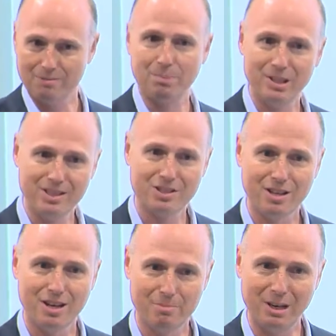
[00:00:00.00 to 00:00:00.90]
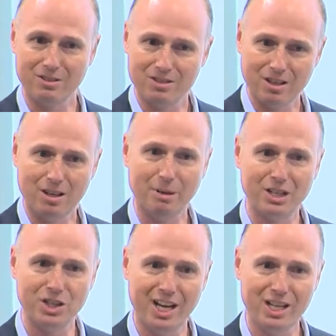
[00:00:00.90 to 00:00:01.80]
please, about
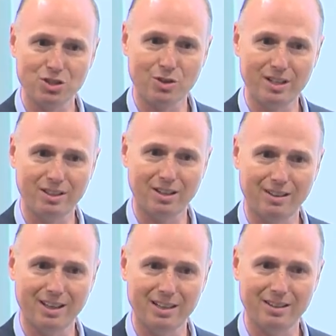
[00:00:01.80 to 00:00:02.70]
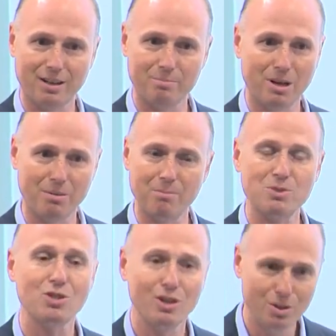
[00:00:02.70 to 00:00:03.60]
shares or anything like that? Then I'm
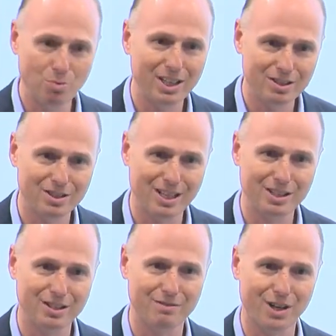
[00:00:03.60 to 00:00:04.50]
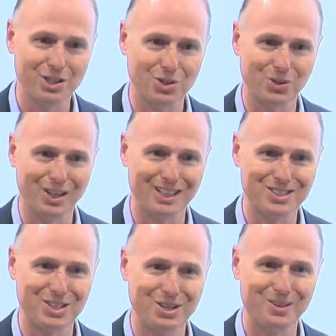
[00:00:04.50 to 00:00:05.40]
certainly willing to take advice on that.
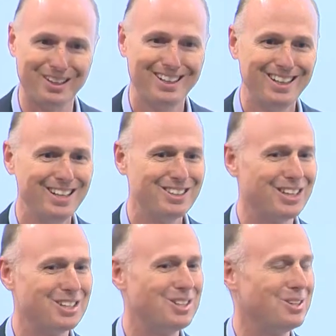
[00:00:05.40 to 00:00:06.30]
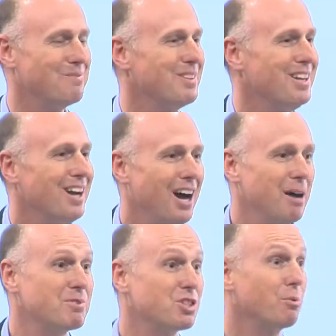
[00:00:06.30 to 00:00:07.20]
So thank you.
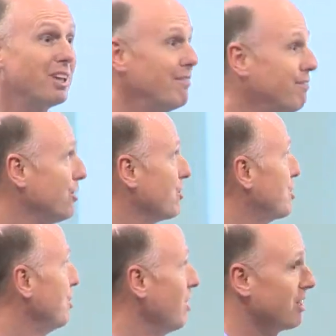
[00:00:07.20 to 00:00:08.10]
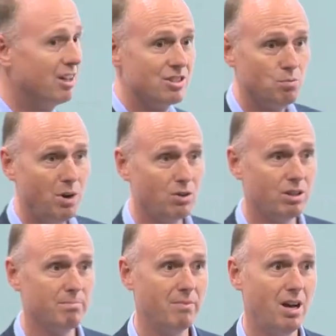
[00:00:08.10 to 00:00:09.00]
So without further ado, I'd like to
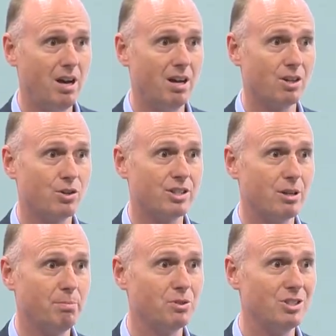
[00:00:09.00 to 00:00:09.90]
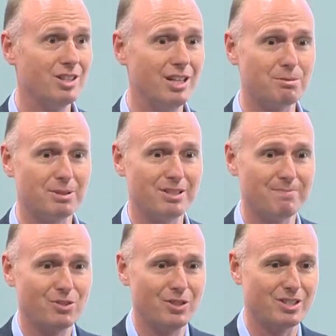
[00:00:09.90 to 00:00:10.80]
welcome Chris up onto stage, please.
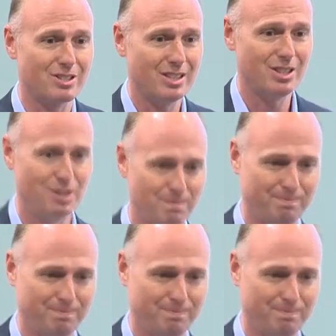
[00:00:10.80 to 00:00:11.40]
Chris, thank you.